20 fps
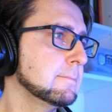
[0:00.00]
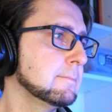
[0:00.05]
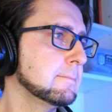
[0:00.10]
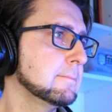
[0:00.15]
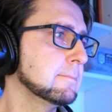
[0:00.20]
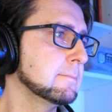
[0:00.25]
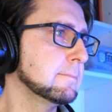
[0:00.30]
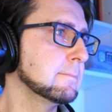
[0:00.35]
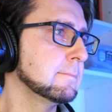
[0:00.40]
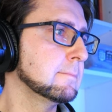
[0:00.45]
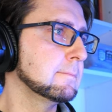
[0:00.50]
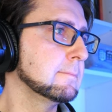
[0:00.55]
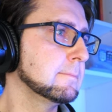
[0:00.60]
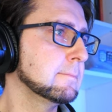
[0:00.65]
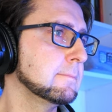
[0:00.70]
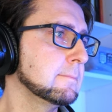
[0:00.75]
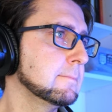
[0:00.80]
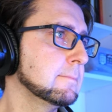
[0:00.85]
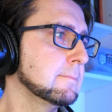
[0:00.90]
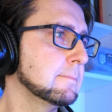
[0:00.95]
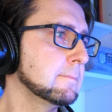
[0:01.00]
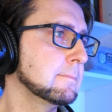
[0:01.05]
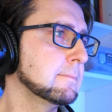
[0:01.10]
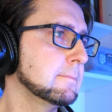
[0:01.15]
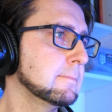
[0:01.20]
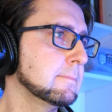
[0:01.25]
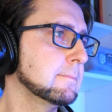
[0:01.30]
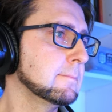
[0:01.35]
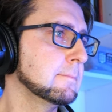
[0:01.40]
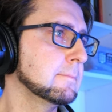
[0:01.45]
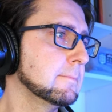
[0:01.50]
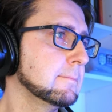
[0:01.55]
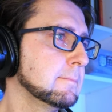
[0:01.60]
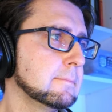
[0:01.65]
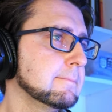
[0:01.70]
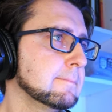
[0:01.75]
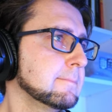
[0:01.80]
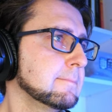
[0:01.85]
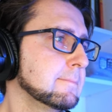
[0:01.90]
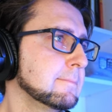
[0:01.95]

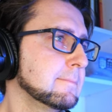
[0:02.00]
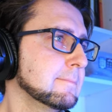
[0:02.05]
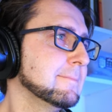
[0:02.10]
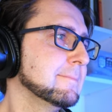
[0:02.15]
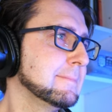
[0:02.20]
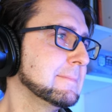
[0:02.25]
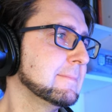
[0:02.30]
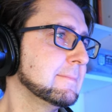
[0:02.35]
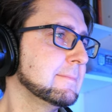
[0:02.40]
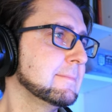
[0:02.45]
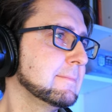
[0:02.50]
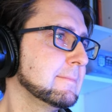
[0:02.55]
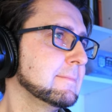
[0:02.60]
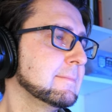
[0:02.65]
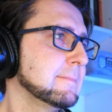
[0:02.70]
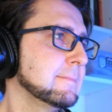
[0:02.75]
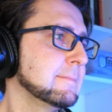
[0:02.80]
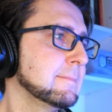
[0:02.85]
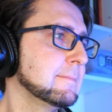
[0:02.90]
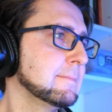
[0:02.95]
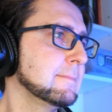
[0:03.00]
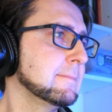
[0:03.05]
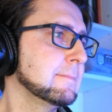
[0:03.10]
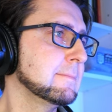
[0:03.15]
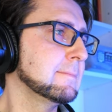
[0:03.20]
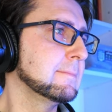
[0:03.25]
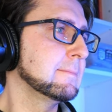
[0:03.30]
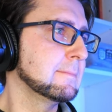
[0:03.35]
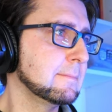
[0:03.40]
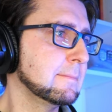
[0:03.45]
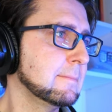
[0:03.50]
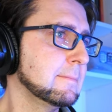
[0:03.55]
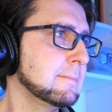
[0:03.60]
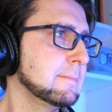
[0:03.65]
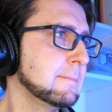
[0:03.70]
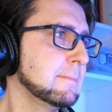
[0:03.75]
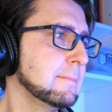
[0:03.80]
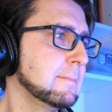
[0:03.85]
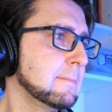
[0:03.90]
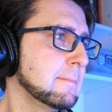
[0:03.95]
No one is speaking in this clip.